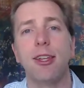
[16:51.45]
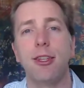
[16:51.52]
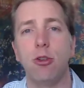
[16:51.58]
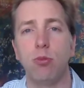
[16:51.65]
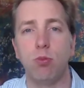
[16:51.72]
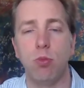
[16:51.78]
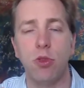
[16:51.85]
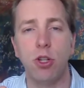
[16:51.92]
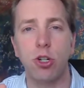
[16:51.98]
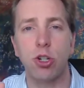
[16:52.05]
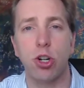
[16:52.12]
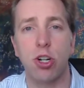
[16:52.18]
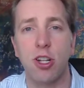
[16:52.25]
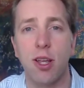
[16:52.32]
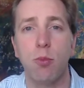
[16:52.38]
You
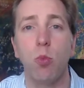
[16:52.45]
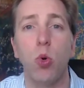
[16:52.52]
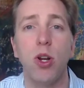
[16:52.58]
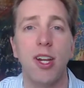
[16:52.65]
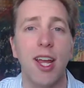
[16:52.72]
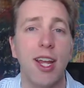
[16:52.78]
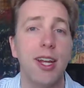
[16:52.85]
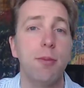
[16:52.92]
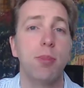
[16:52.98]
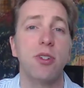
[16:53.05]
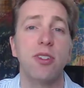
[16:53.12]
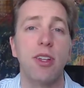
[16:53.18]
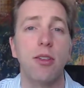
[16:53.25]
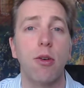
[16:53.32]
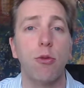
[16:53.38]
nurture them with
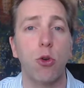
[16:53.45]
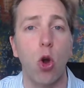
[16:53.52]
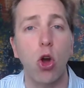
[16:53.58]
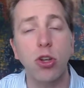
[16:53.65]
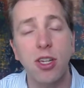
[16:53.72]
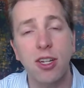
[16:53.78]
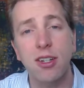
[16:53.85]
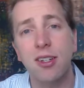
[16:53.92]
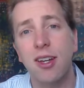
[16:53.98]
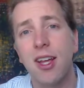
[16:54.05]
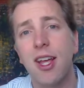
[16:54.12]
80% of content,